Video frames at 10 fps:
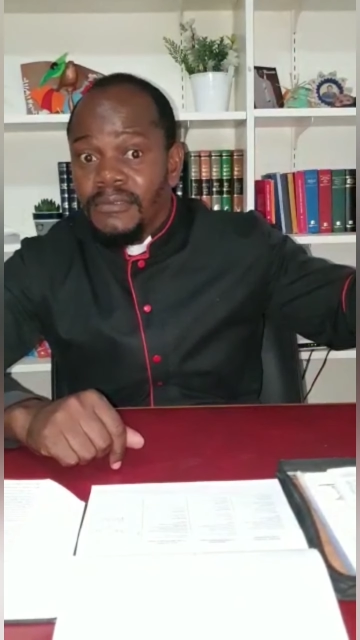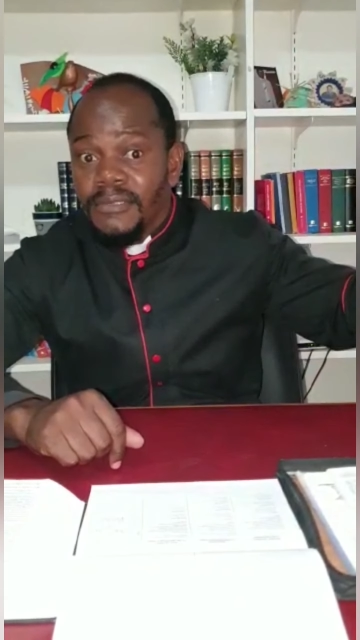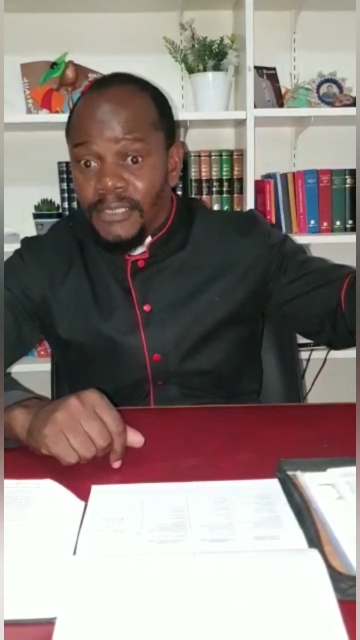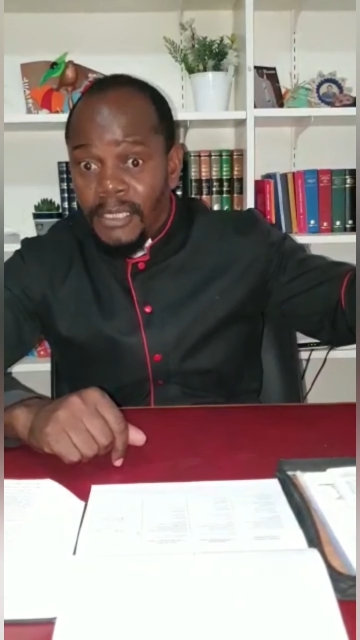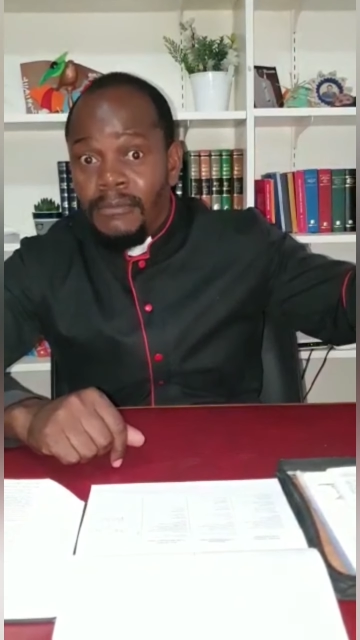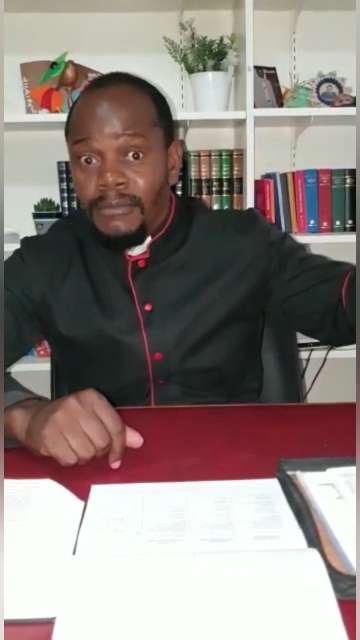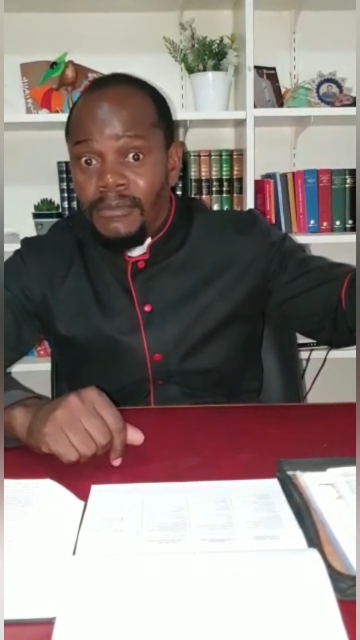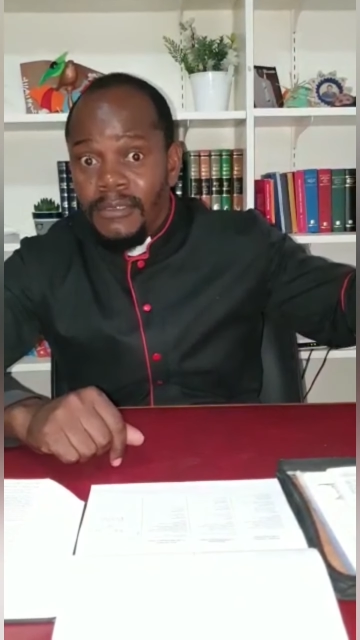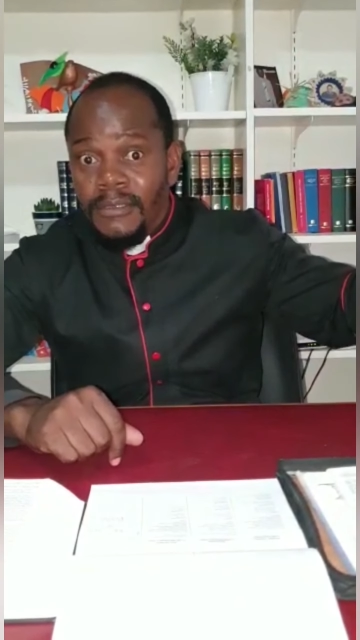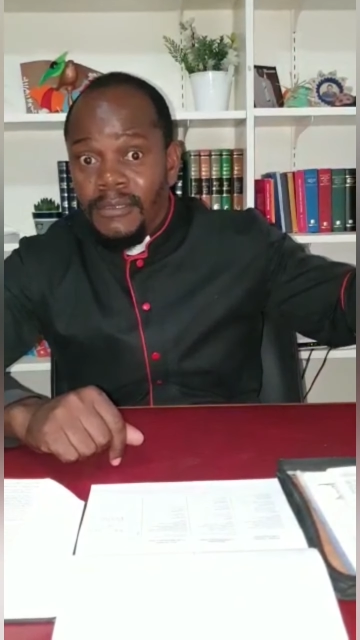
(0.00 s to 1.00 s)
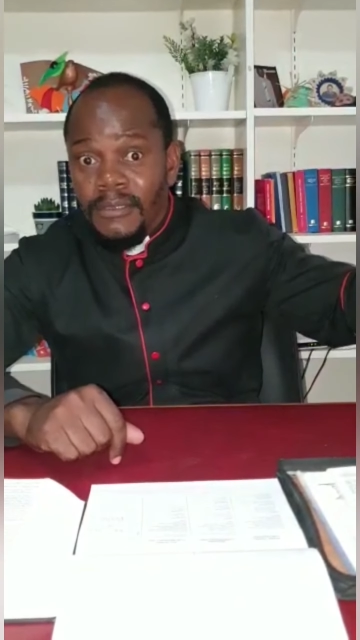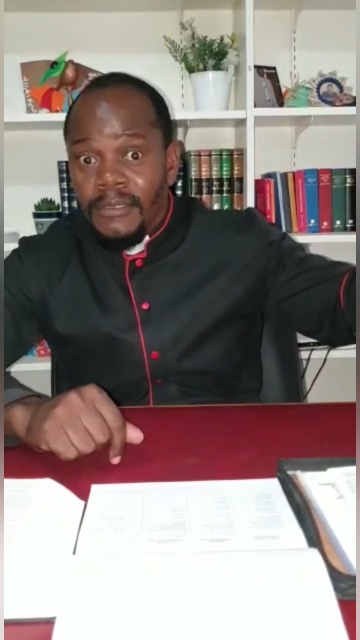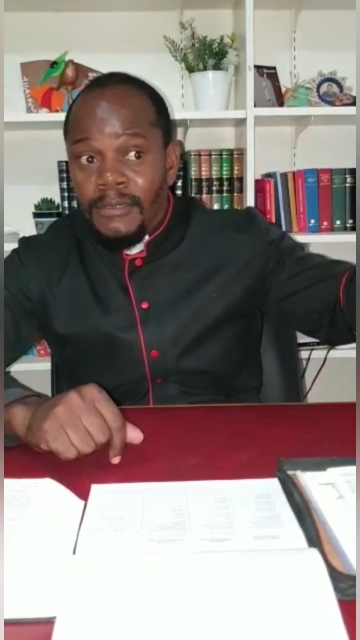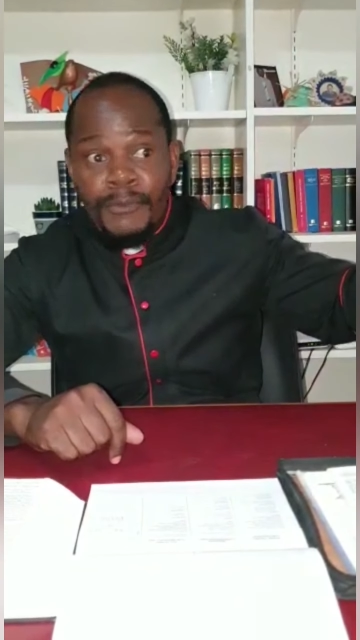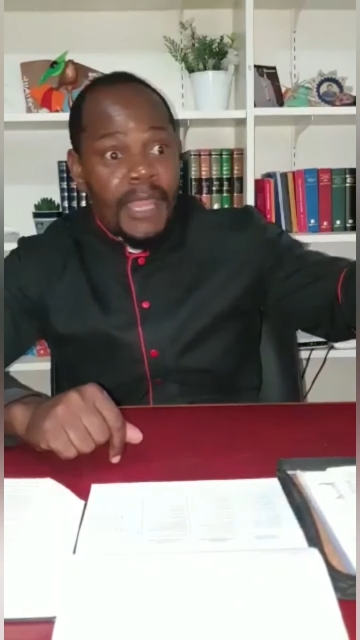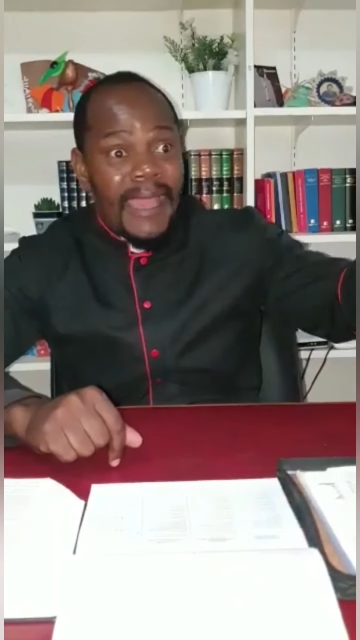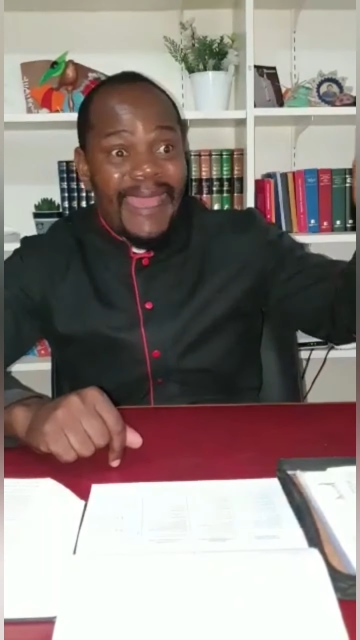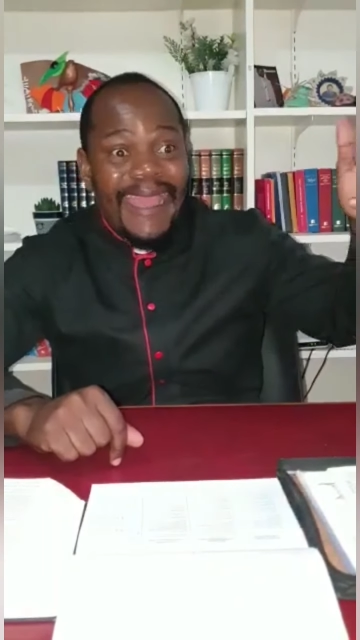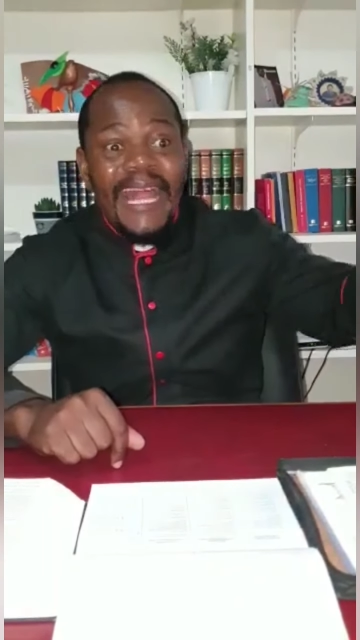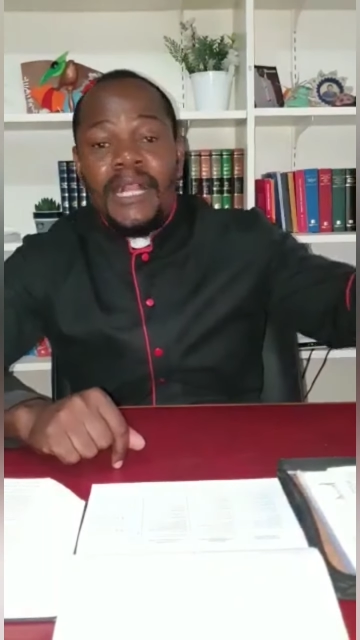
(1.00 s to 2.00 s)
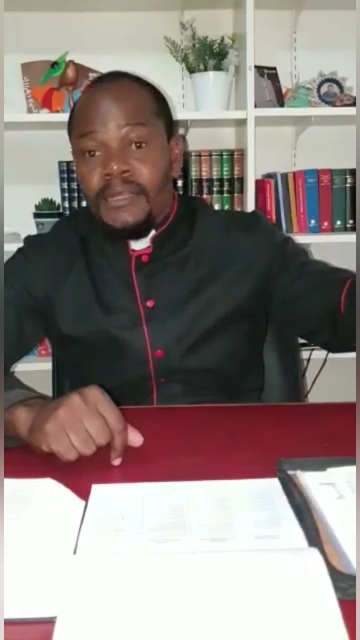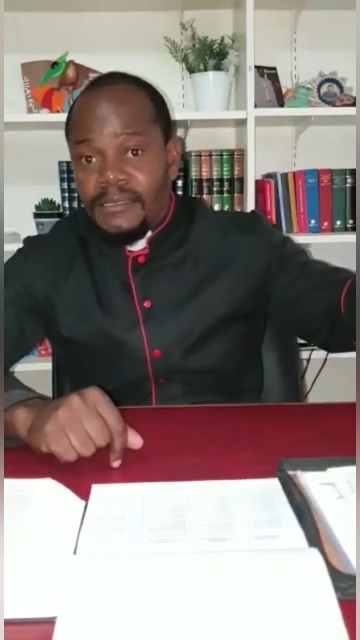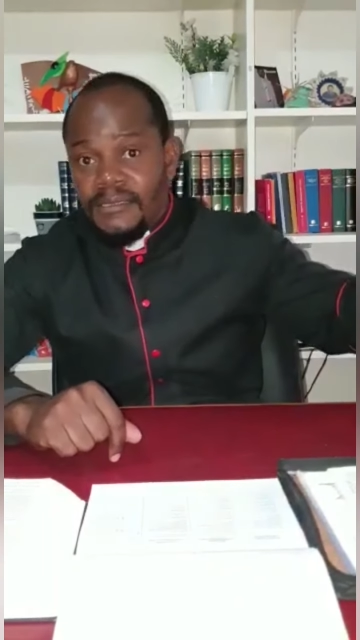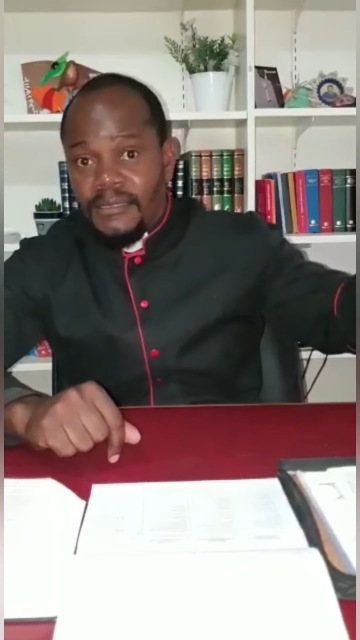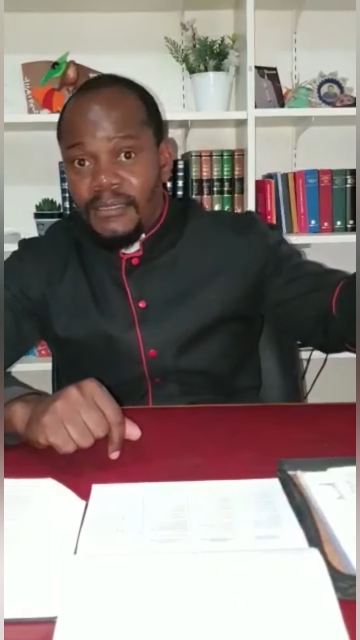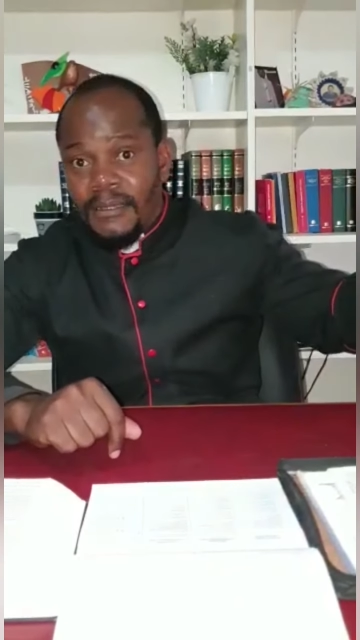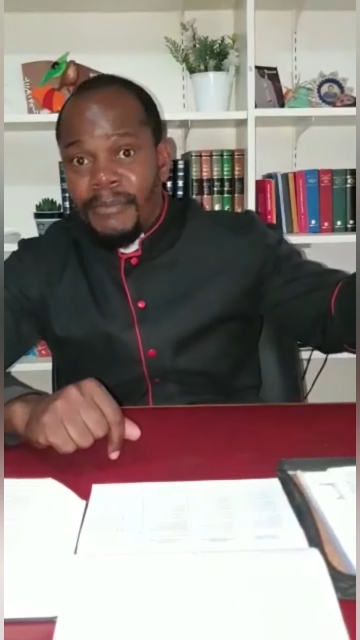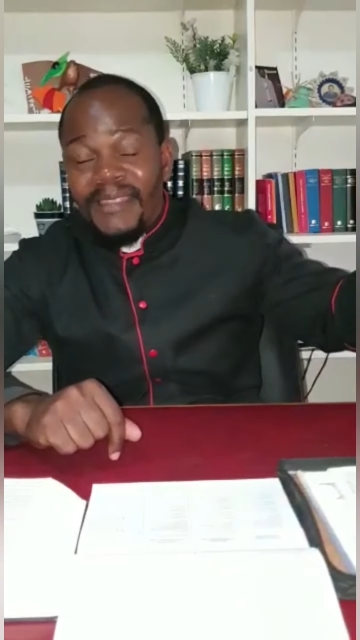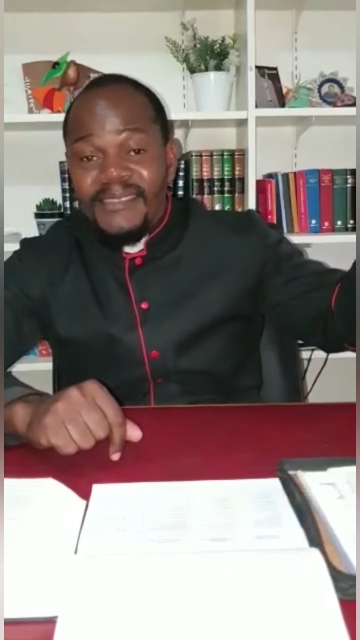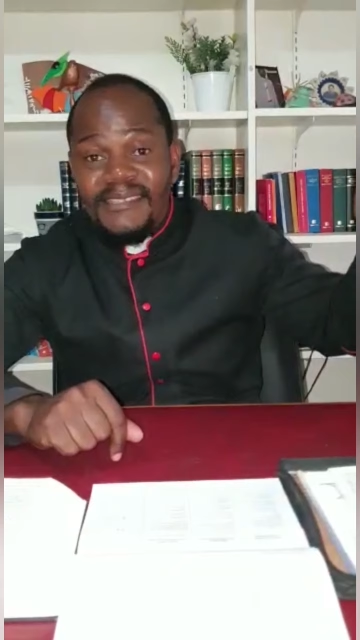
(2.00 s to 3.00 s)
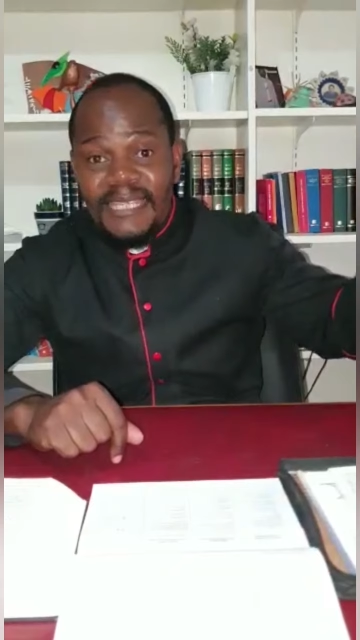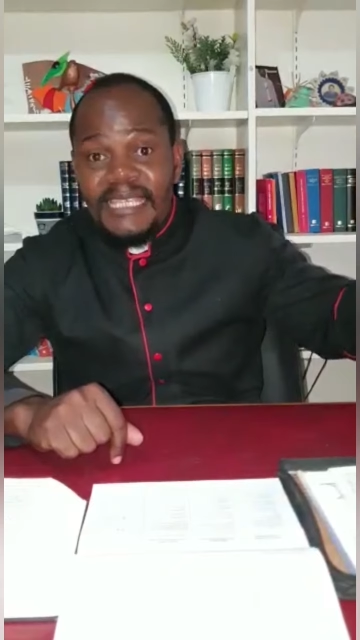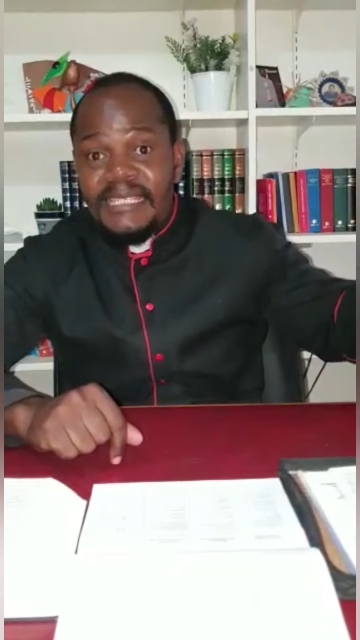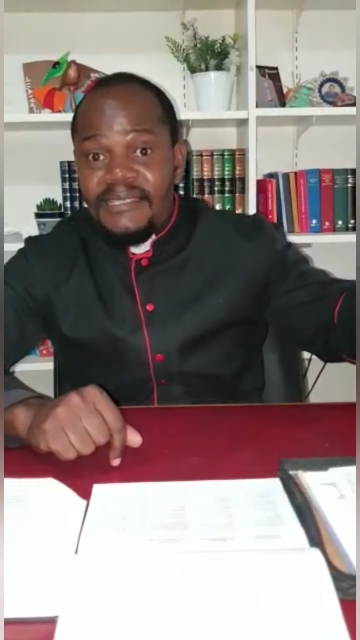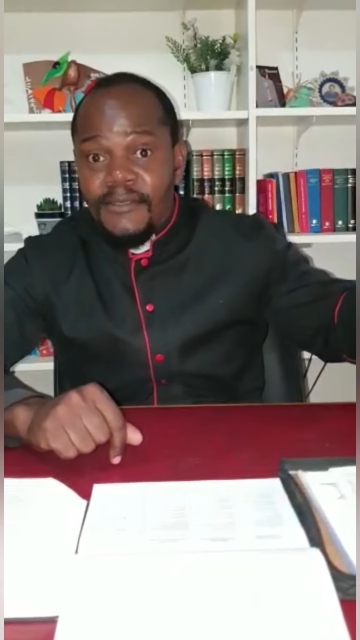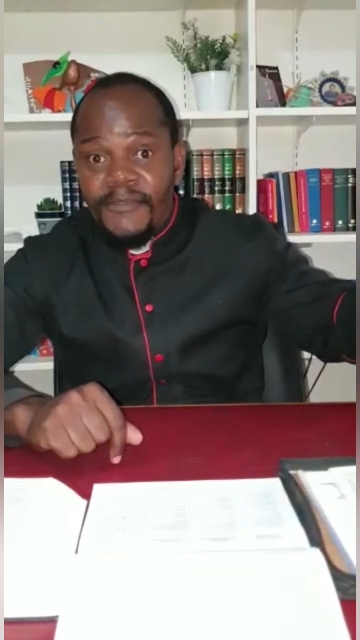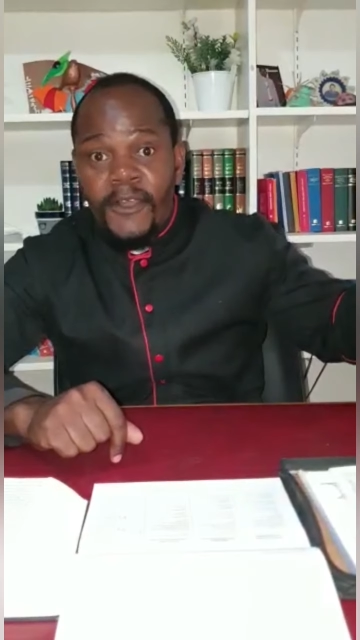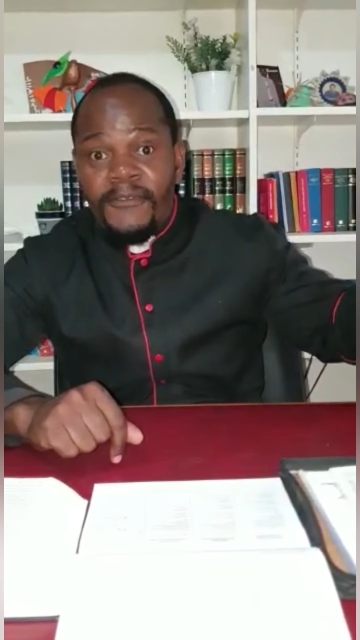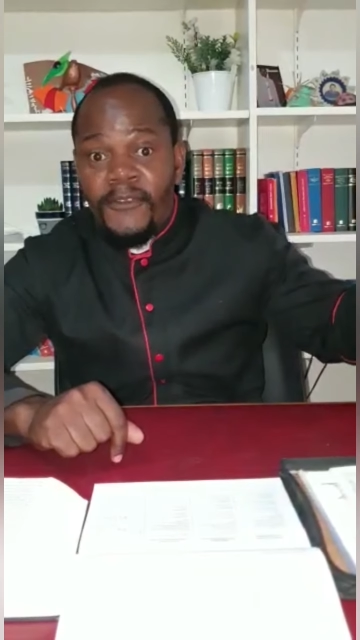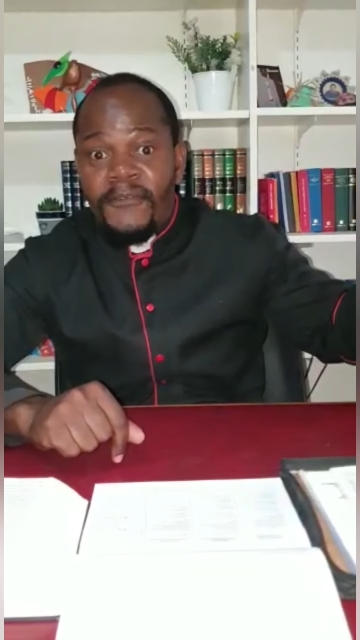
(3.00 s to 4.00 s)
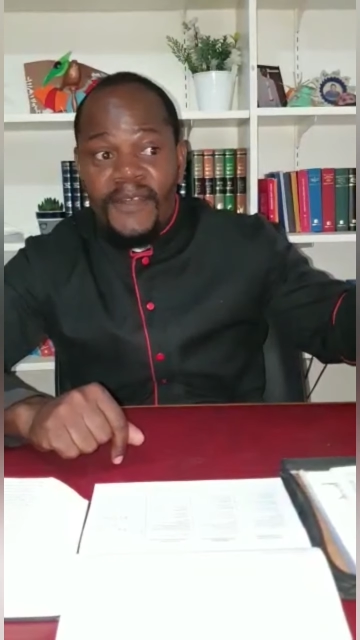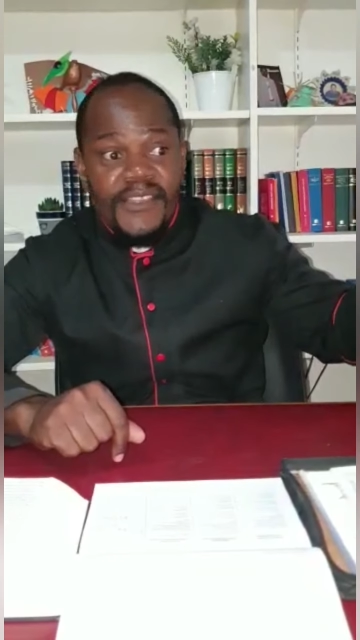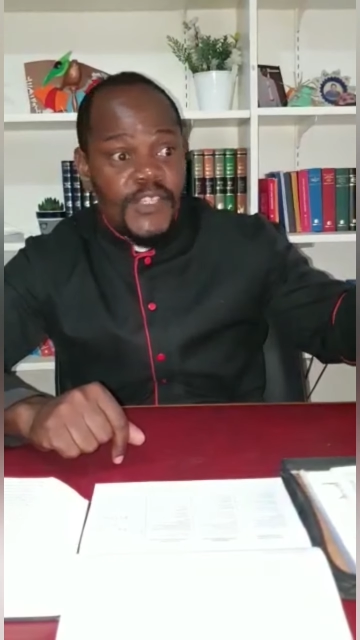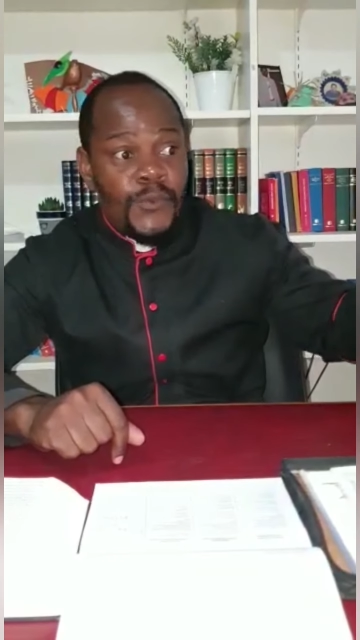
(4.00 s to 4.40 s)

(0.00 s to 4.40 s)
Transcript: You know, we are held by the sins of our forefathers.